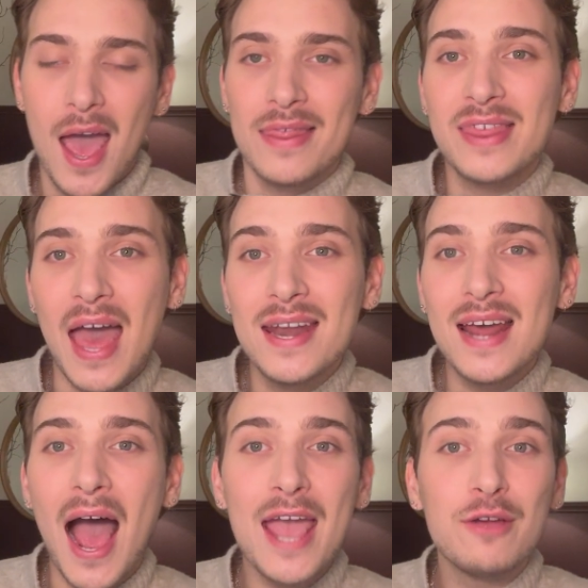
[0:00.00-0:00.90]
Then
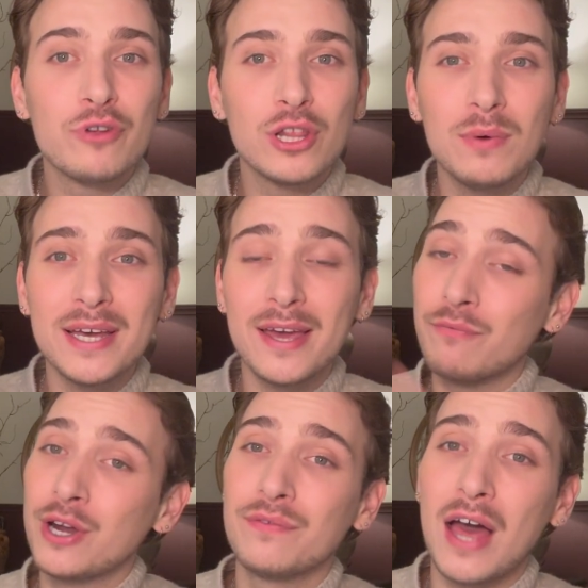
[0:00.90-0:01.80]
I really want to get
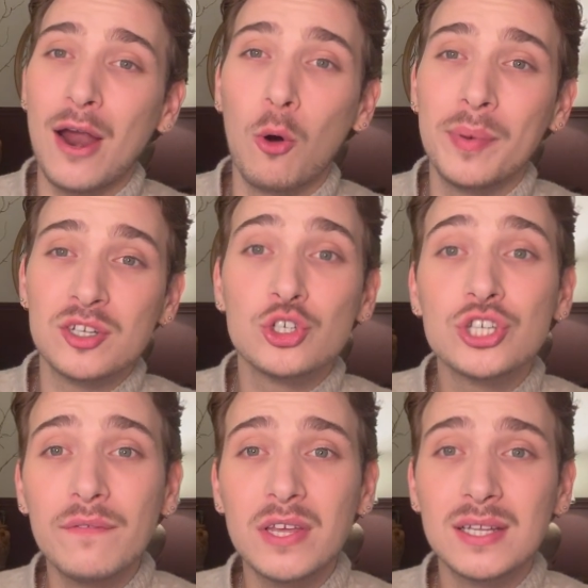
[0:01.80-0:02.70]
rid of that open
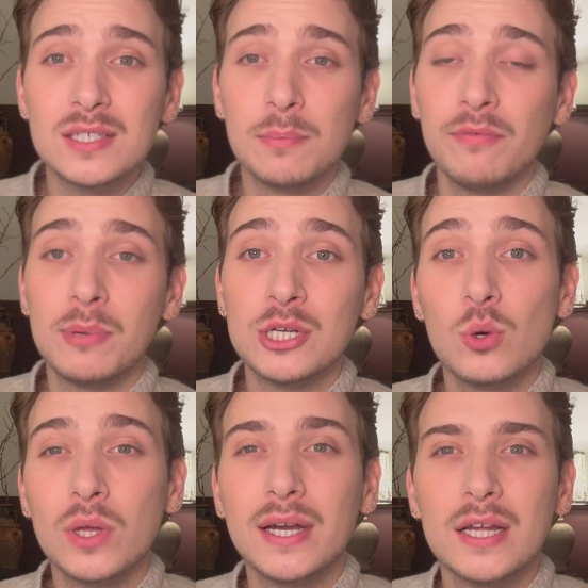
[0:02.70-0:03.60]
shelving that's above my
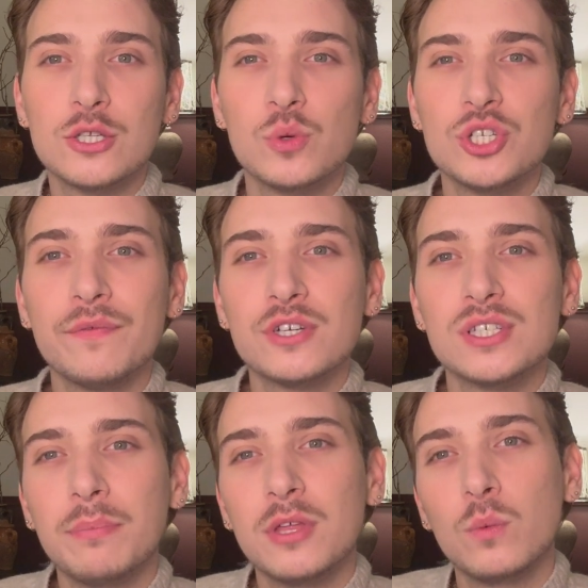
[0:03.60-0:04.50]
toilet and switch it for
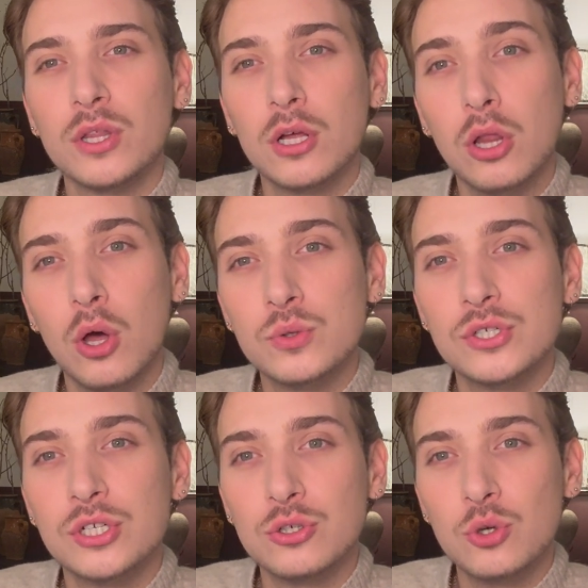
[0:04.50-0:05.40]
something with
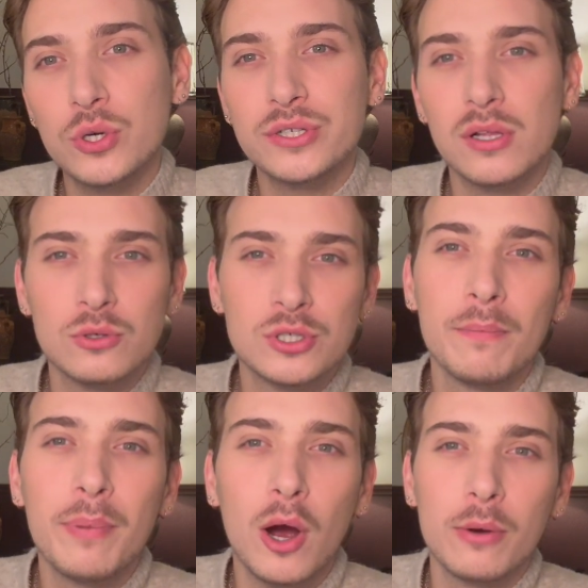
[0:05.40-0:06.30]
closed doors, closed
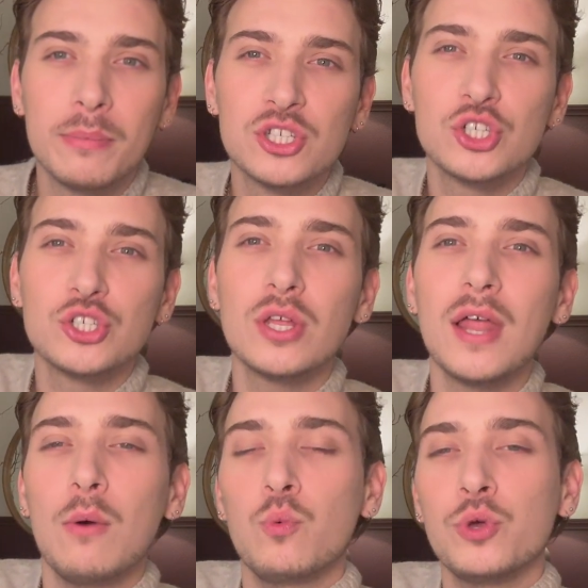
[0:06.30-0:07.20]
compartments, just so
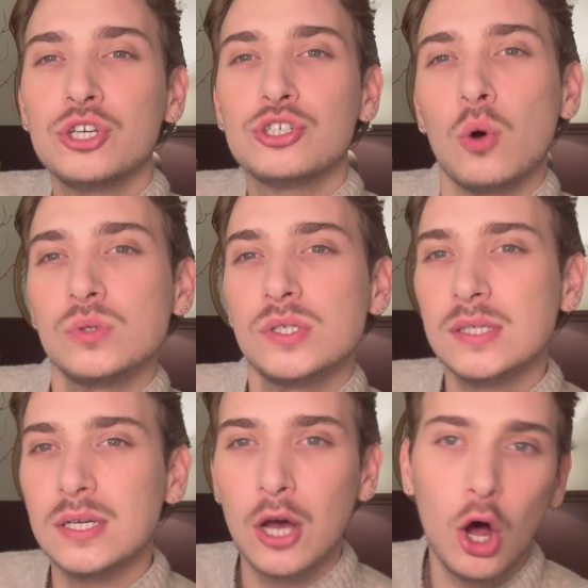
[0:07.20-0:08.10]
that we don't
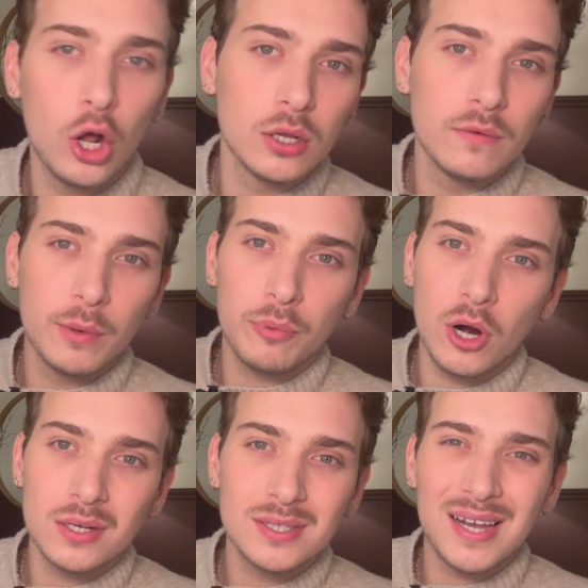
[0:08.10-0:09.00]
see all of the
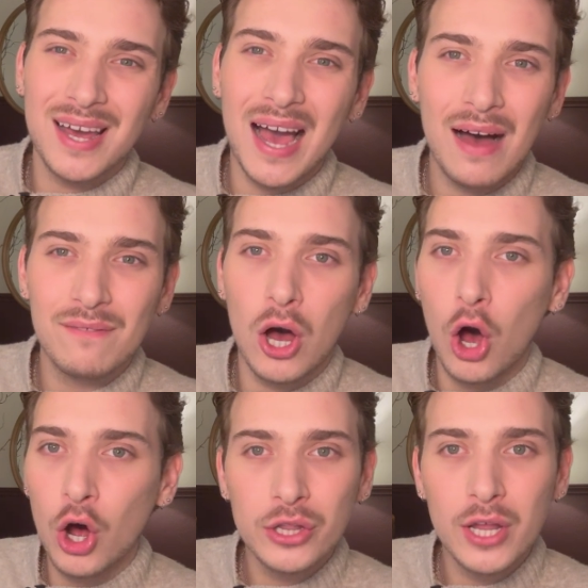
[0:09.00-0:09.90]
products that I have
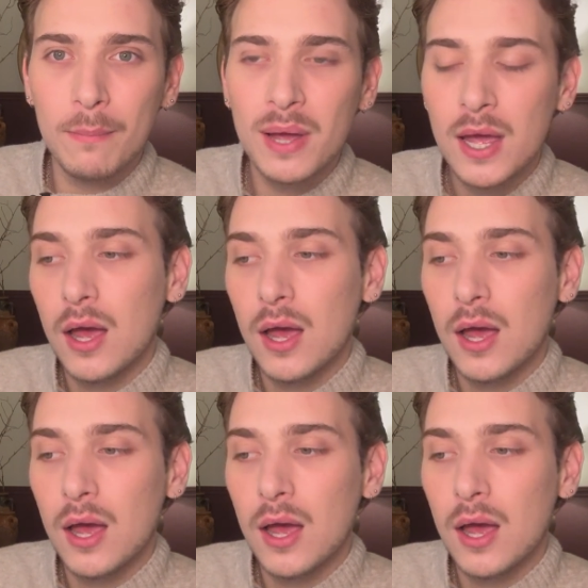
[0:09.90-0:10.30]
on them,